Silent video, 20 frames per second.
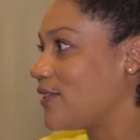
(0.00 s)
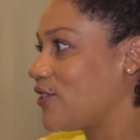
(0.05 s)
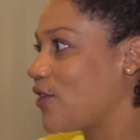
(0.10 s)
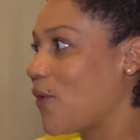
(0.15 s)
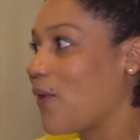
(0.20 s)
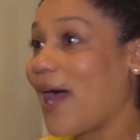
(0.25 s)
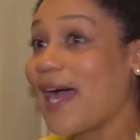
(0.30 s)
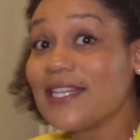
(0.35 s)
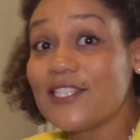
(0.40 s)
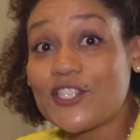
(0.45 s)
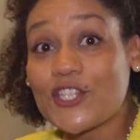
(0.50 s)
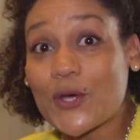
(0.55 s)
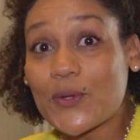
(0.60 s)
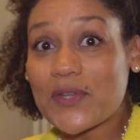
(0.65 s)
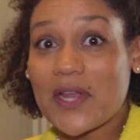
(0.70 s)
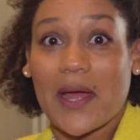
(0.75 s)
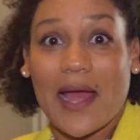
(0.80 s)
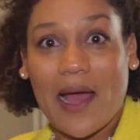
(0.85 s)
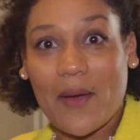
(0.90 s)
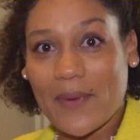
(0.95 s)
So I don't
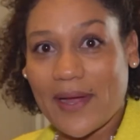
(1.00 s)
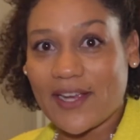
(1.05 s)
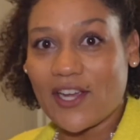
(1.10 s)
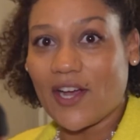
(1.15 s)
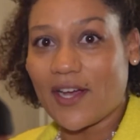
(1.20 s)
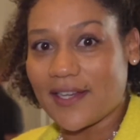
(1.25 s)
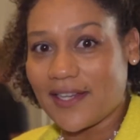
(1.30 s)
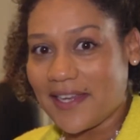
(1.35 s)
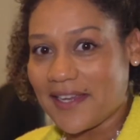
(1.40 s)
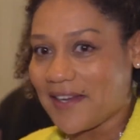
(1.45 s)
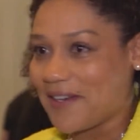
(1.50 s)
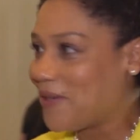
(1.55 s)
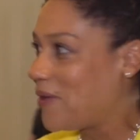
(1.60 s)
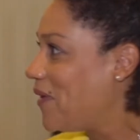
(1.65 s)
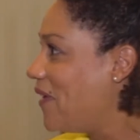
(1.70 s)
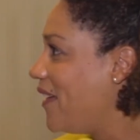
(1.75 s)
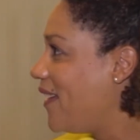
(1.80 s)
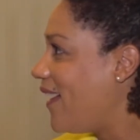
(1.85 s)
know how I got here,